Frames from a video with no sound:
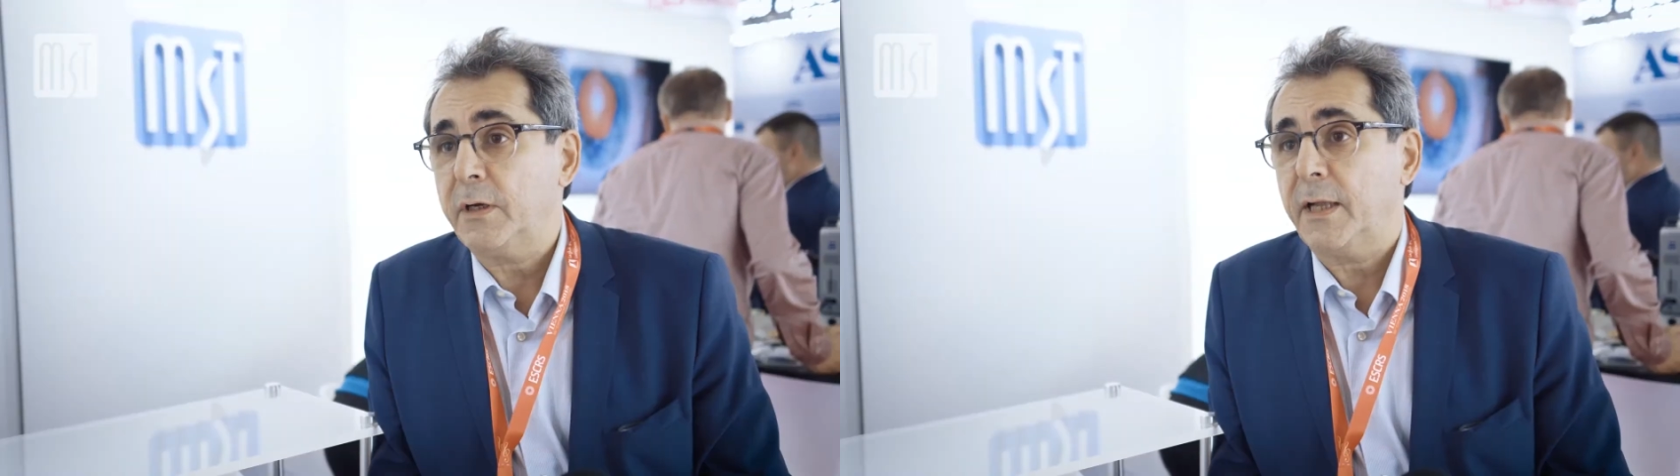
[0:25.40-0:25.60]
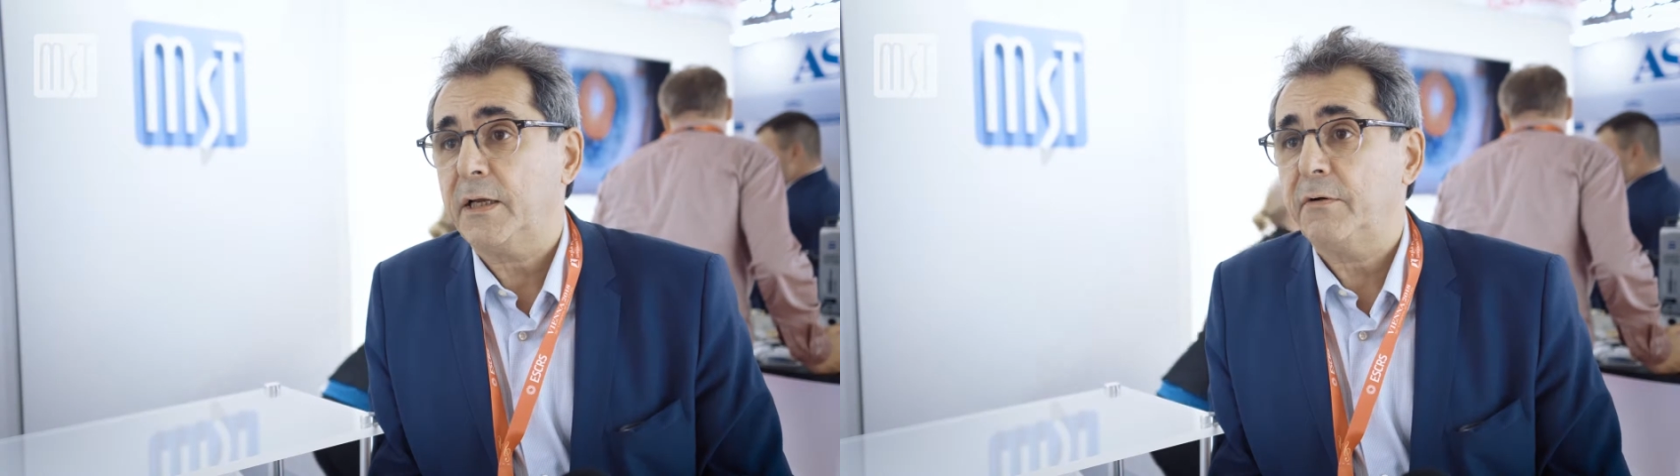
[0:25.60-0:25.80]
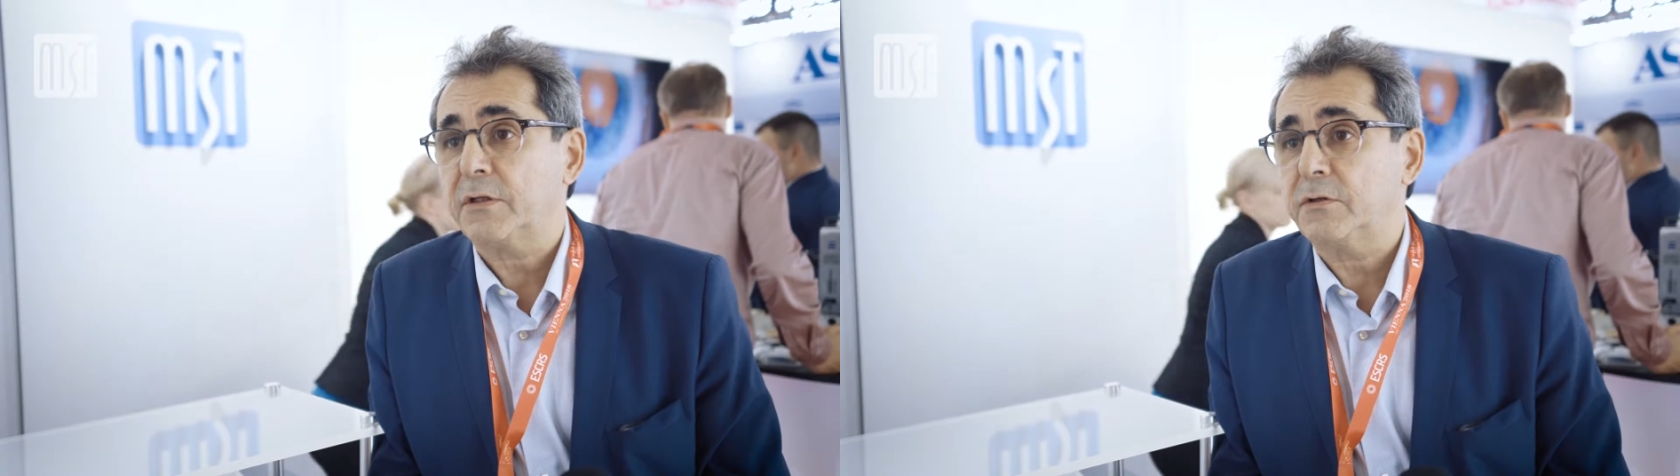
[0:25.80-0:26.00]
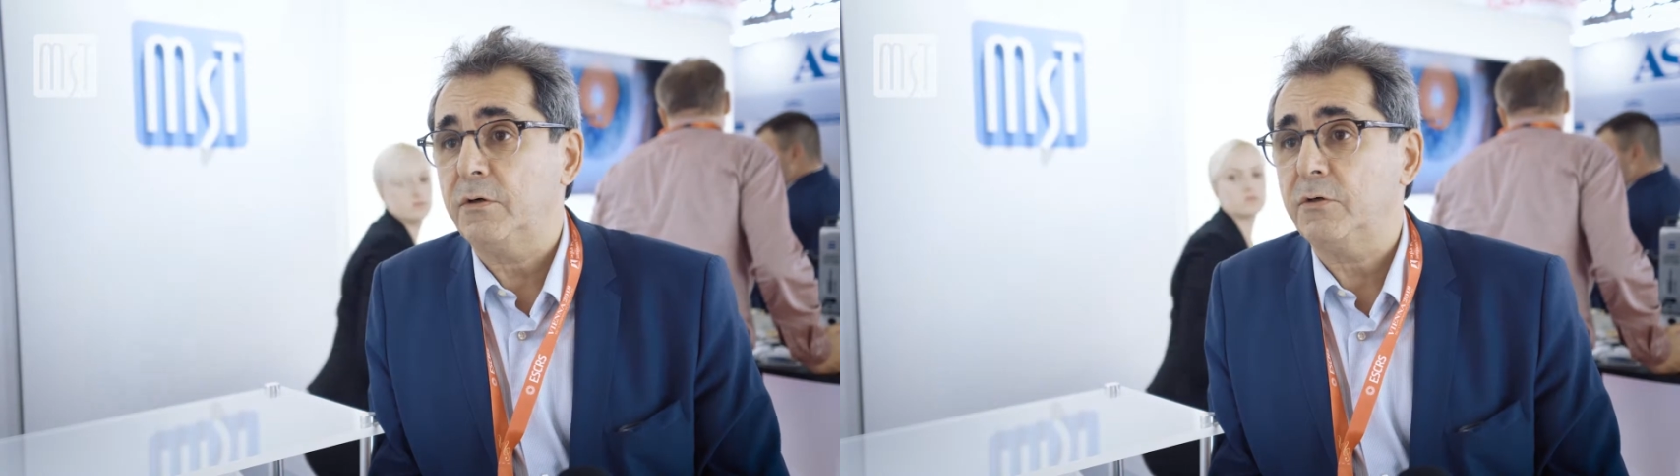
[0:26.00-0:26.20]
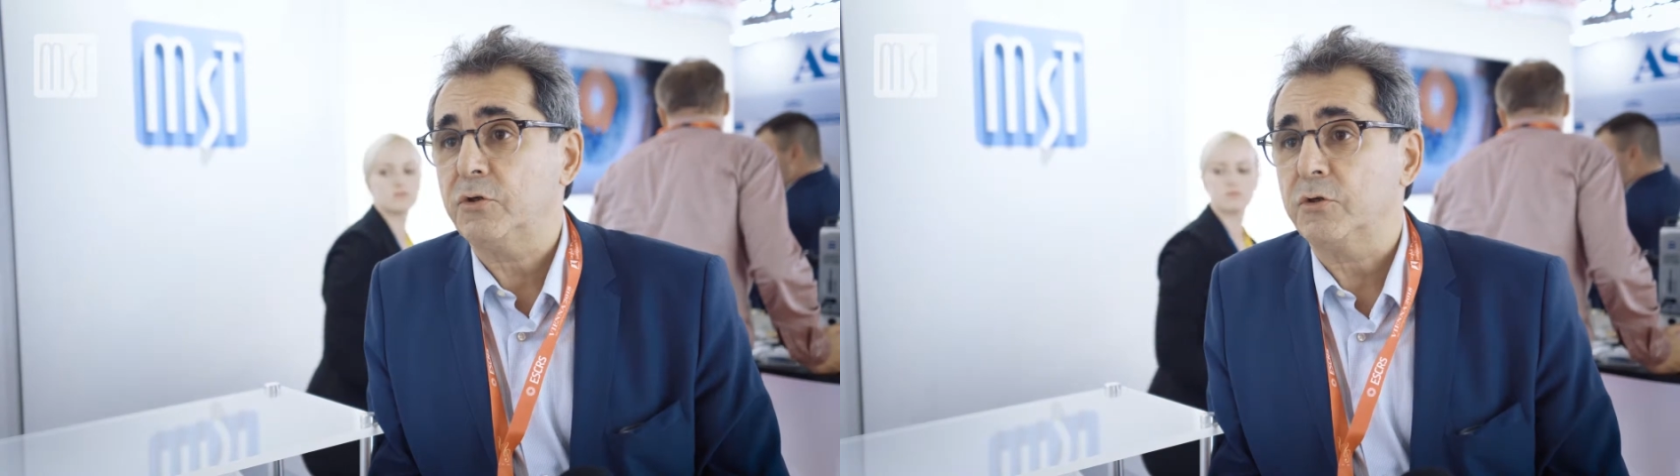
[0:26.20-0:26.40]
cataract
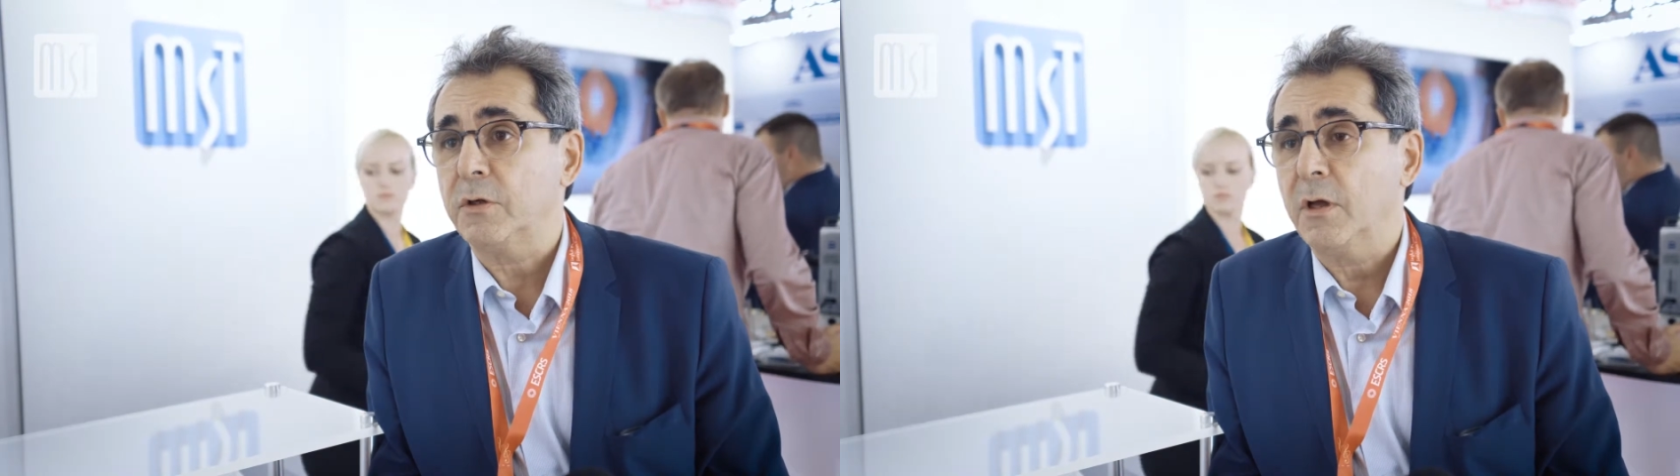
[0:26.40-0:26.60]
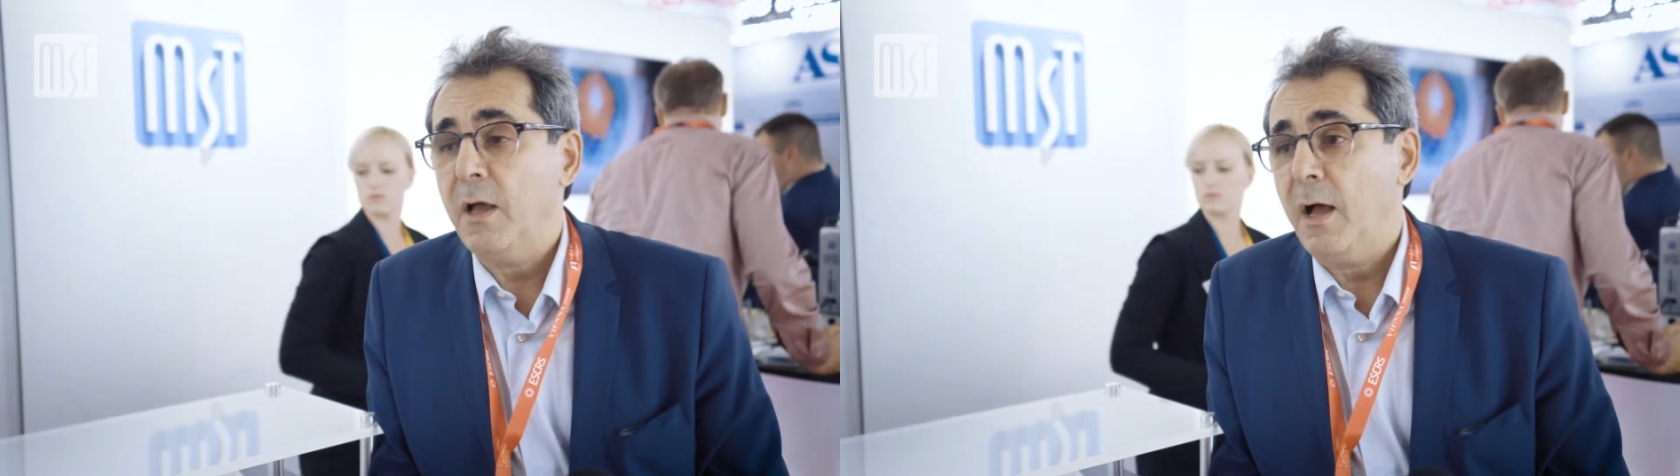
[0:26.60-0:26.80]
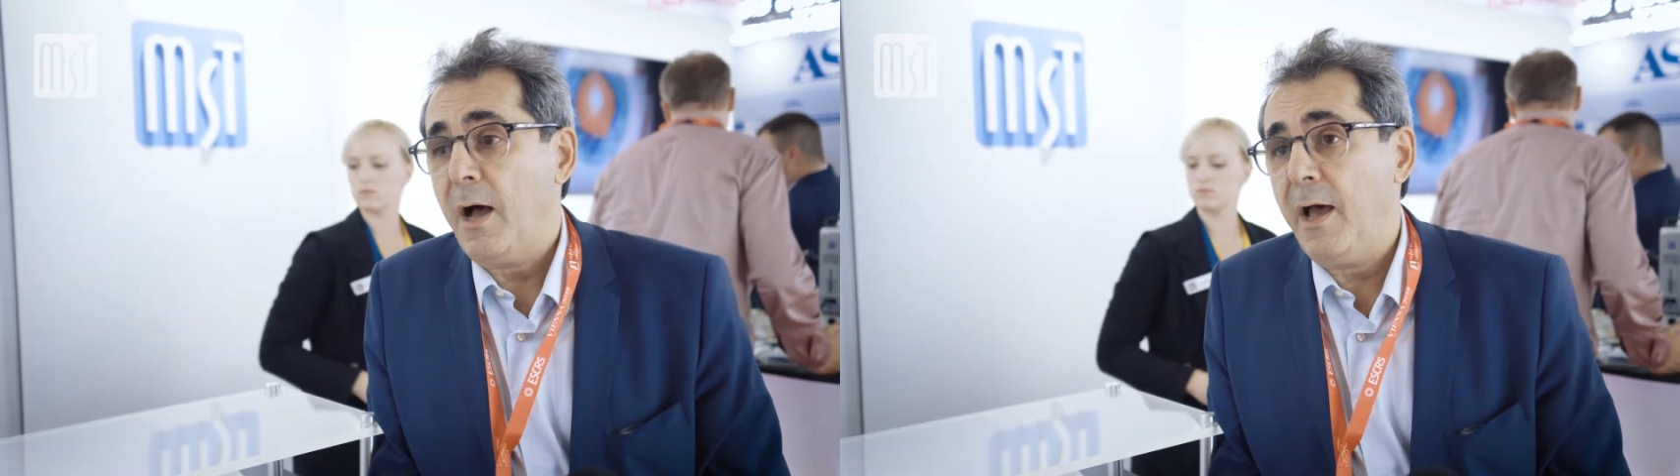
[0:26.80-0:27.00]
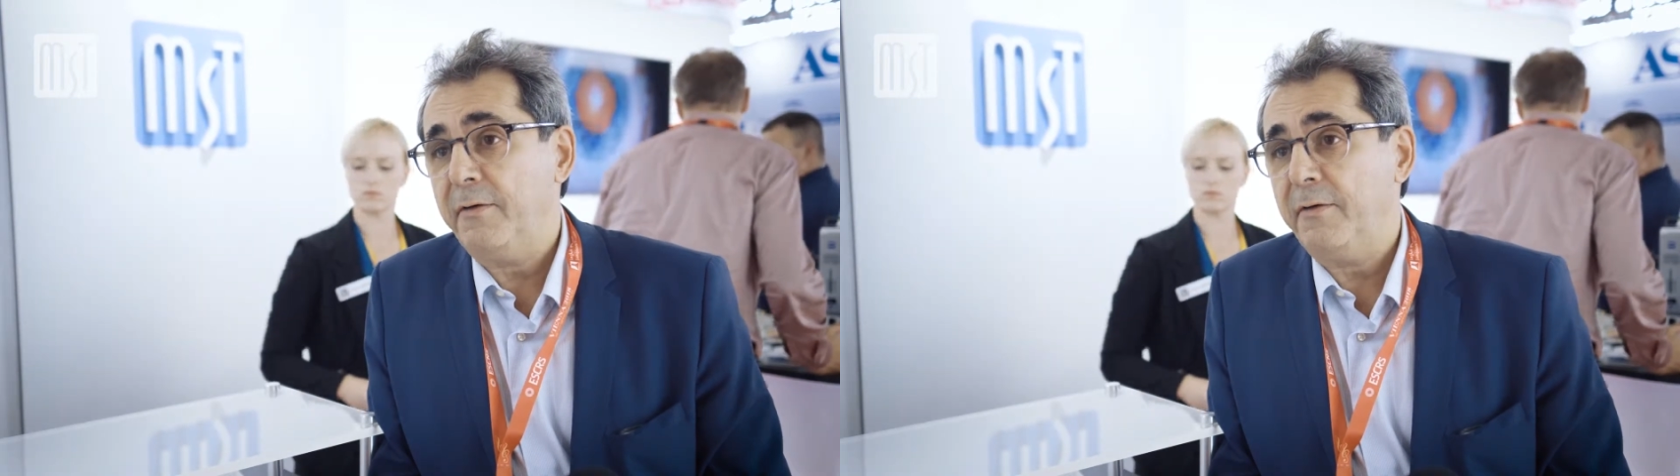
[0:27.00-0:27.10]
surgeon, I